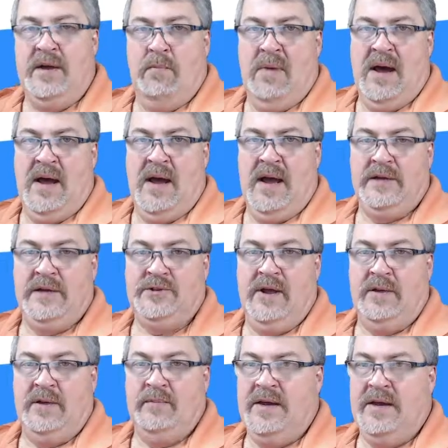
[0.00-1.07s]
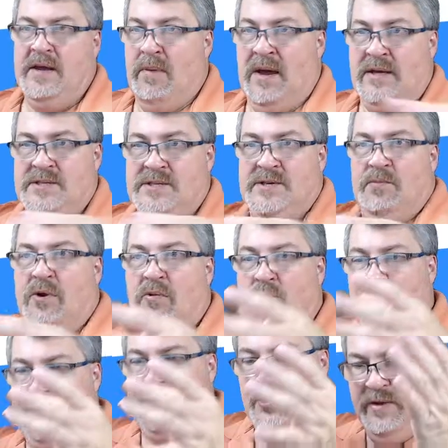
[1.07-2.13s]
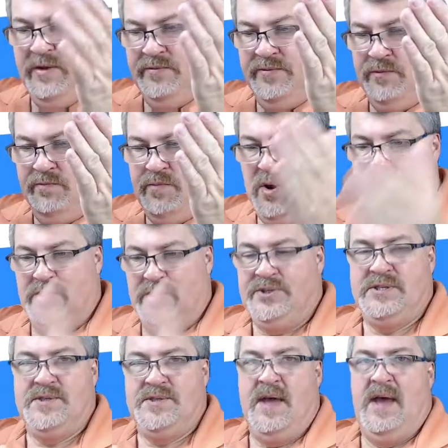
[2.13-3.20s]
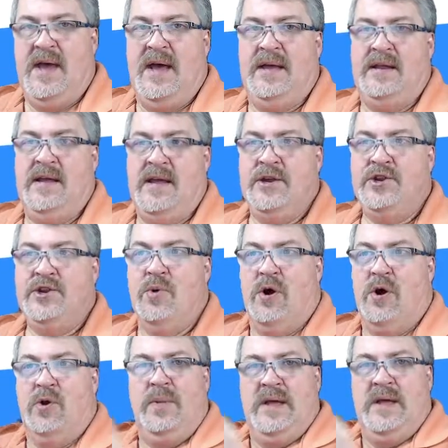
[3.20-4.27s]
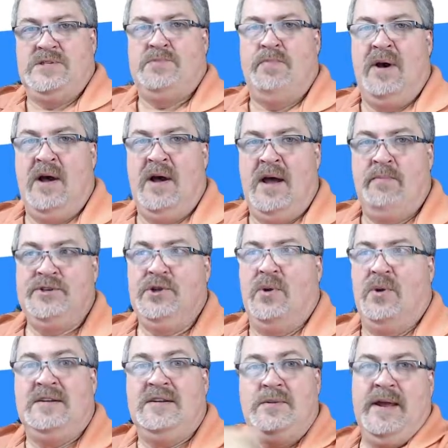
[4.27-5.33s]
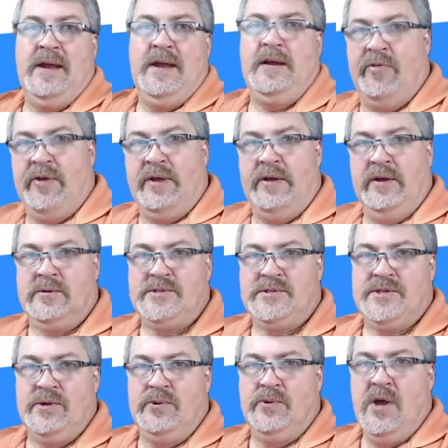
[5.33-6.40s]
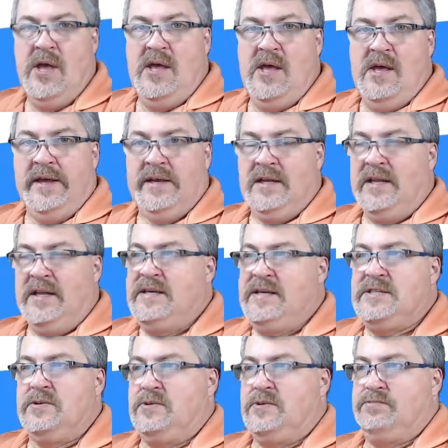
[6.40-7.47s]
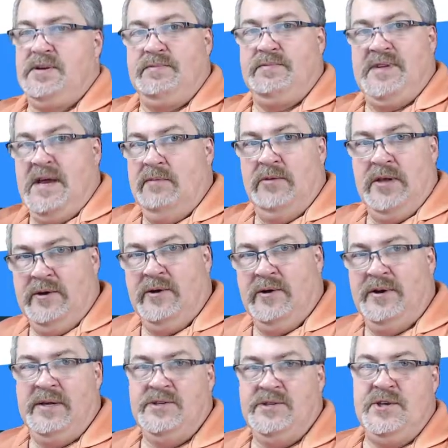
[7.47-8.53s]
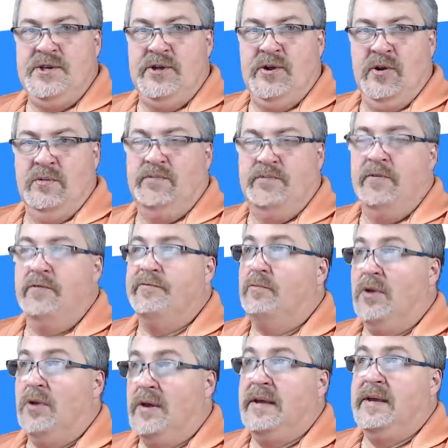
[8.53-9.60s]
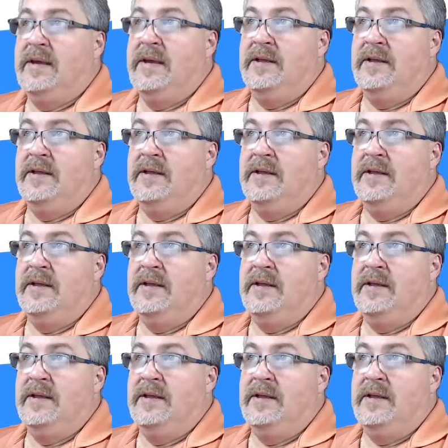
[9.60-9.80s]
buy, a direct media buy somewhere where you purchased that and you own that spot, but you don't have to pay anything else. So at least till sometime later next year, from looking at